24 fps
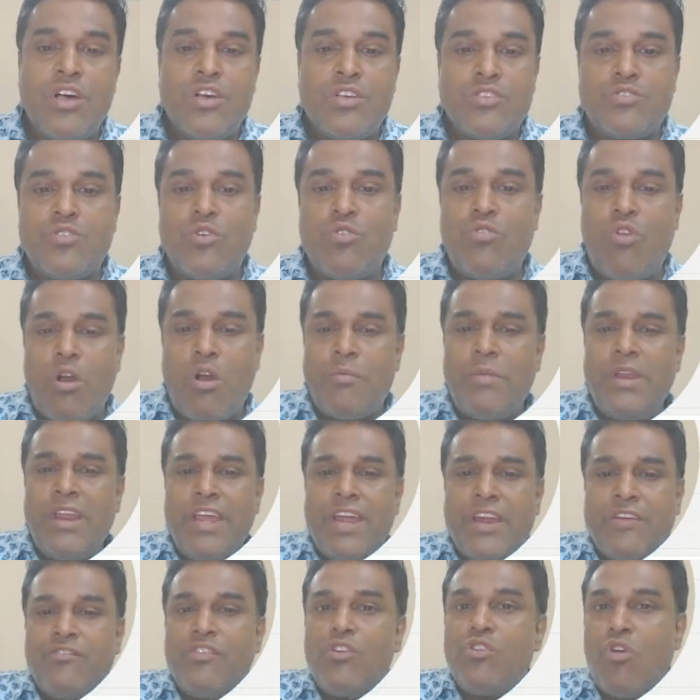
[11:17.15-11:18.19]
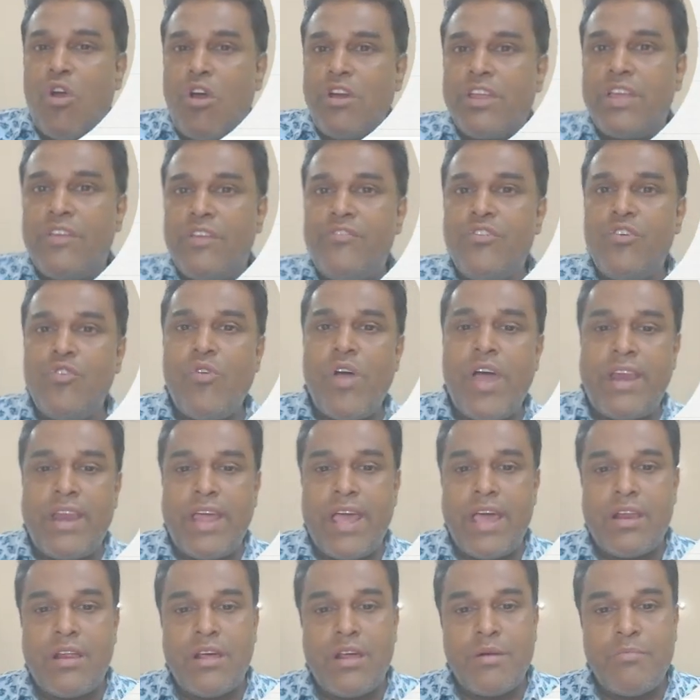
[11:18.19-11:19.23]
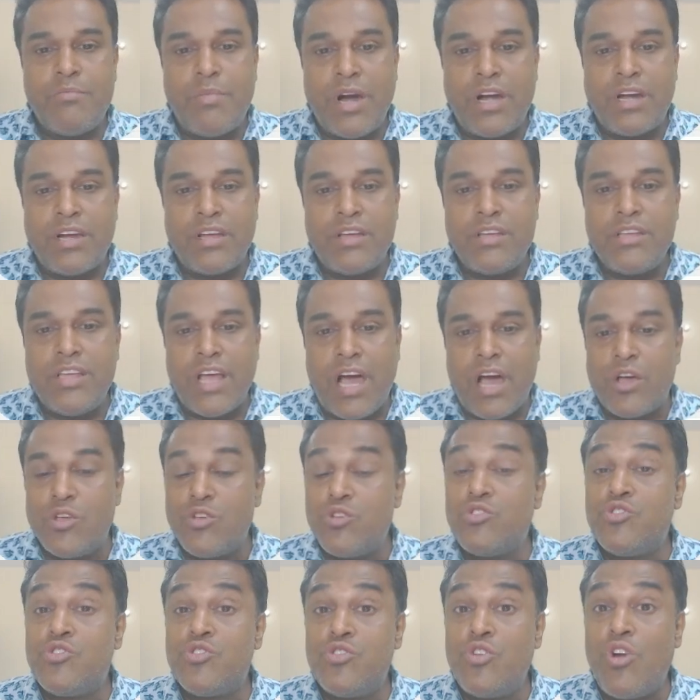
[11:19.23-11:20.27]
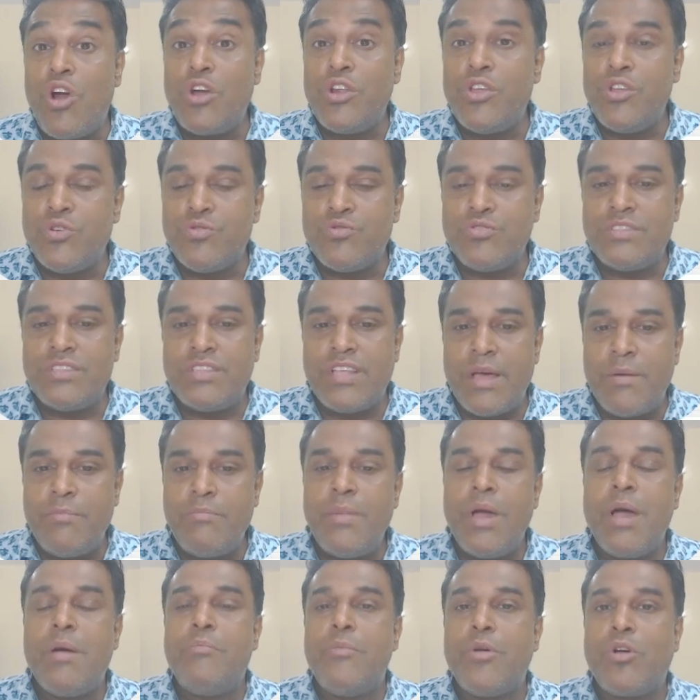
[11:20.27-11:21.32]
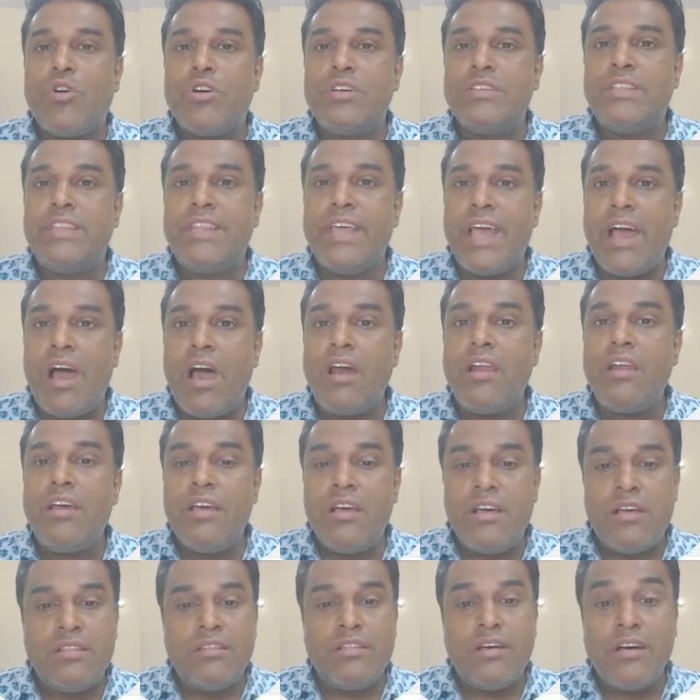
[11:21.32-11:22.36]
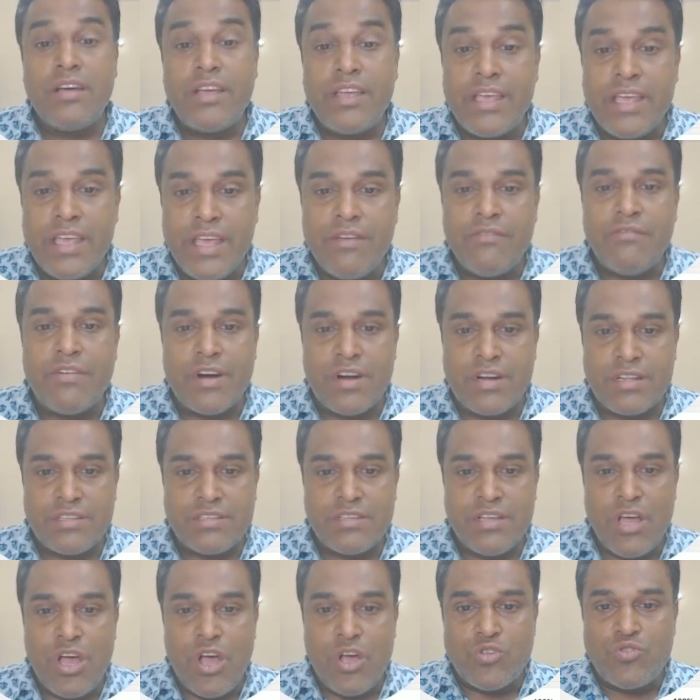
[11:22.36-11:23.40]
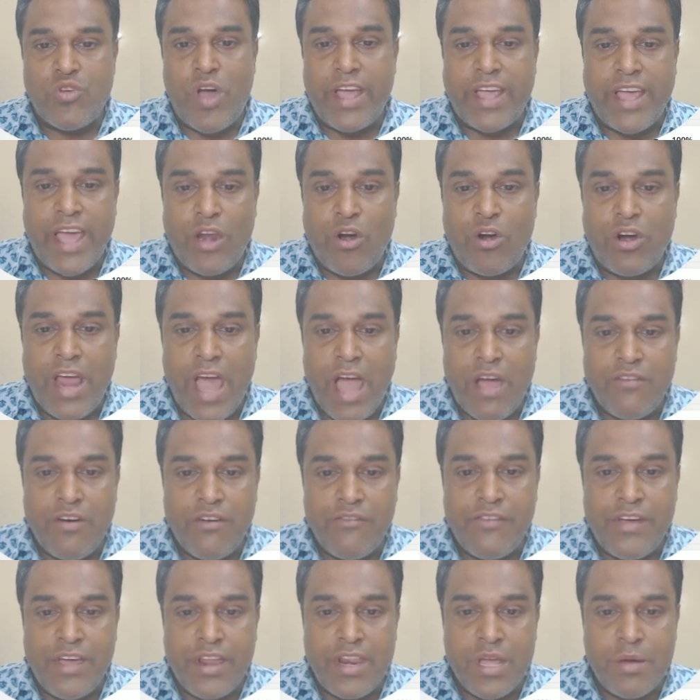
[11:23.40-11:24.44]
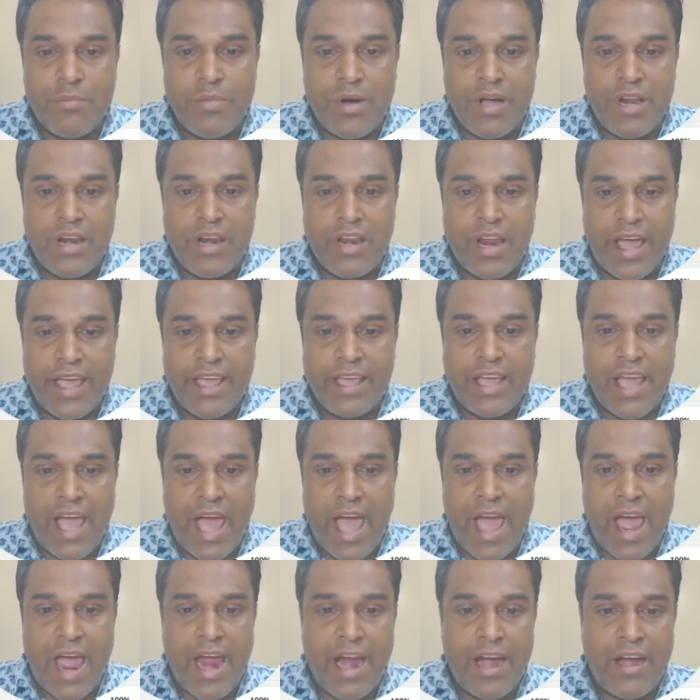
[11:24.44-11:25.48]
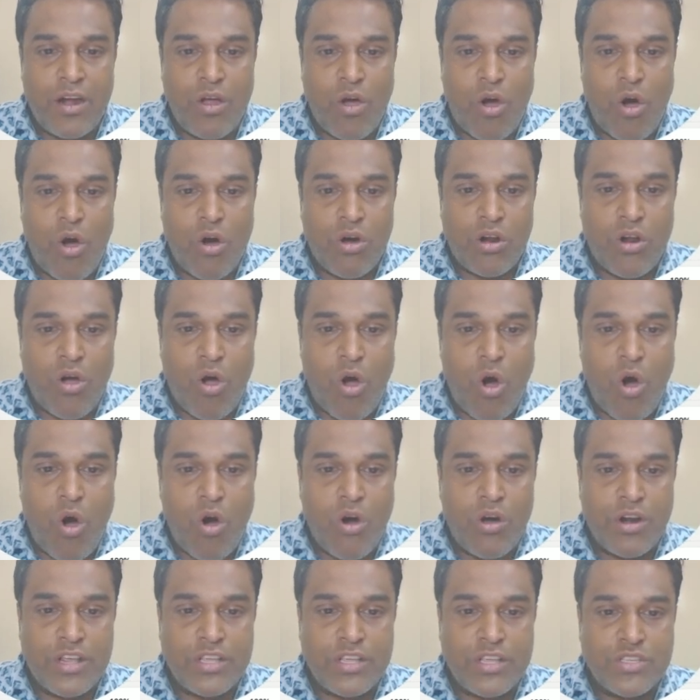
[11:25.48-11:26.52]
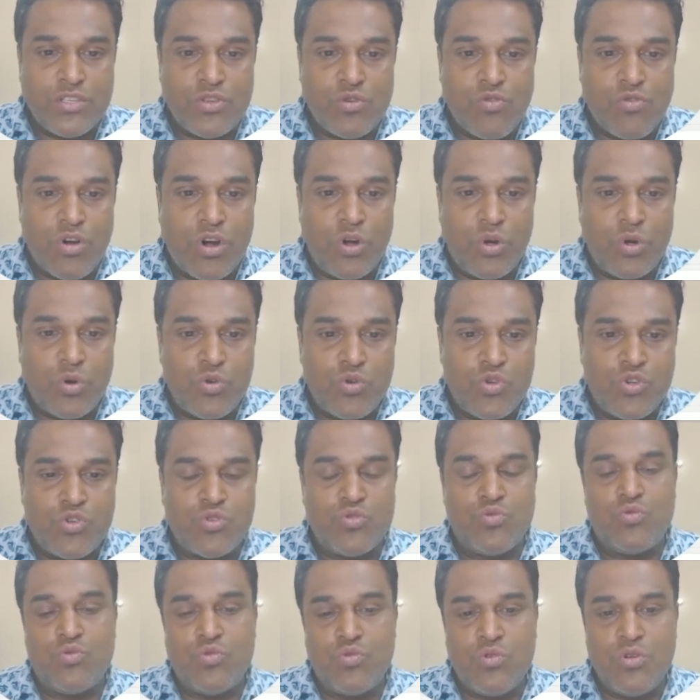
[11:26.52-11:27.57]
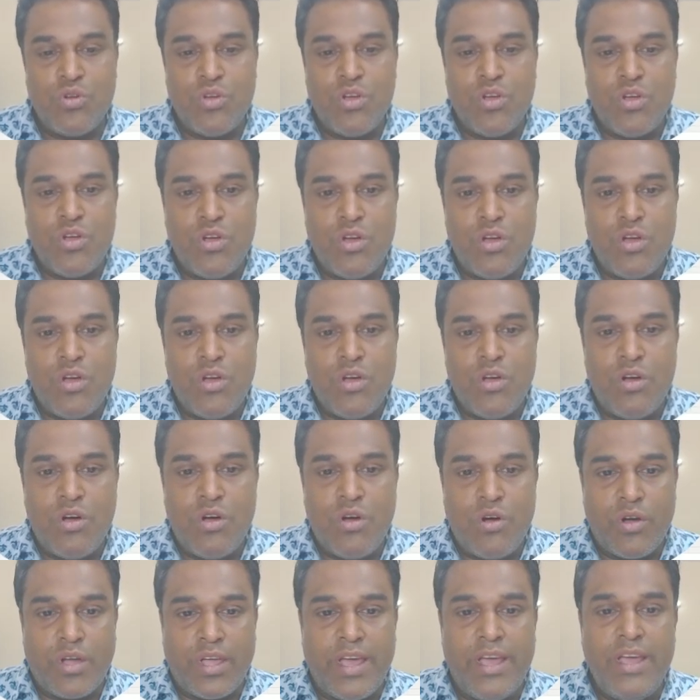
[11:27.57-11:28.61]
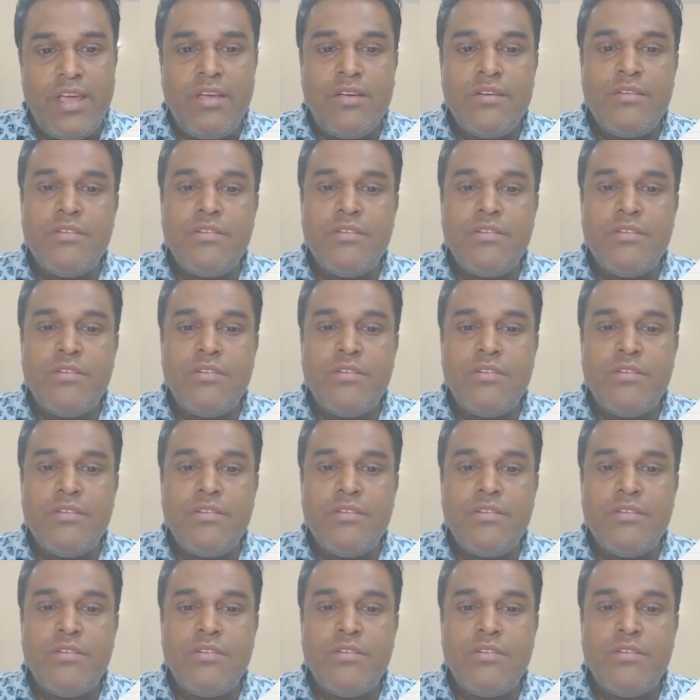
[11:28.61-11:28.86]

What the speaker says: So normally it will not give you an error, but yeah, you should not use them because they are the keywords. So I cannot have a variable like and or is equal to 2. Okay.